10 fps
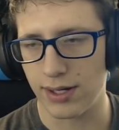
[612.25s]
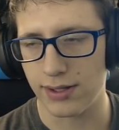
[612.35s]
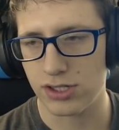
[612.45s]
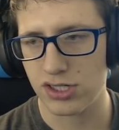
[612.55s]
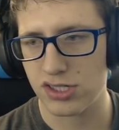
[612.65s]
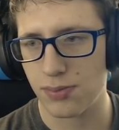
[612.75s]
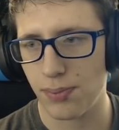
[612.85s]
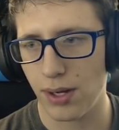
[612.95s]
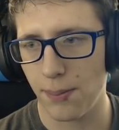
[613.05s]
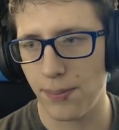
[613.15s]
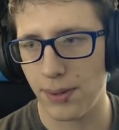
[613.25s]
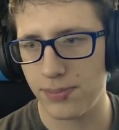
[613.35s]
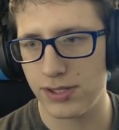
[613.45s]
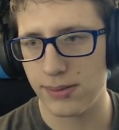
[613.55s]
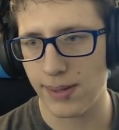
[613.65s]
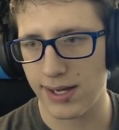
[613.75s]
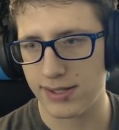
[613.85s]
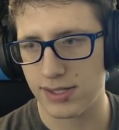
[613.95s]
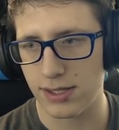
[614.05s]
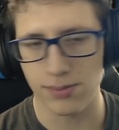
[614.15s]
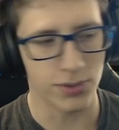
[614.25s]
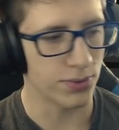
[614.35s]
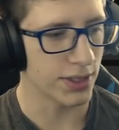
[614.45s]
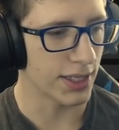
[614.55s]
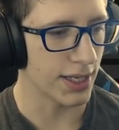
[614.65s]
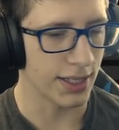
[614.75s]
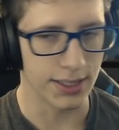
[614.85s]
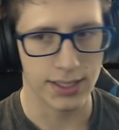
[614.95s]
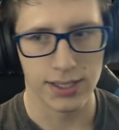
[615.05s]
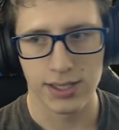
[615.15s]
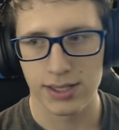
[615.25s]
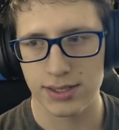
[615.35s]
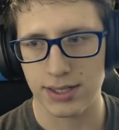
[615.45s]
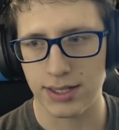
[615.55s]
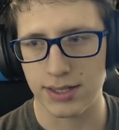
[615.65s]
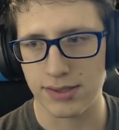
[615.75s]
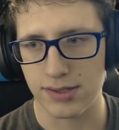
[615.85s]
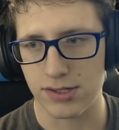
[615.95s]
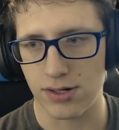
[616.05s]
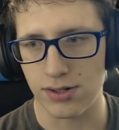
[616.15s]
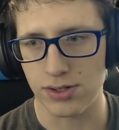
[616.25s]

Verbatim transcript: Let's just pump up the mass of the moon again to get it to start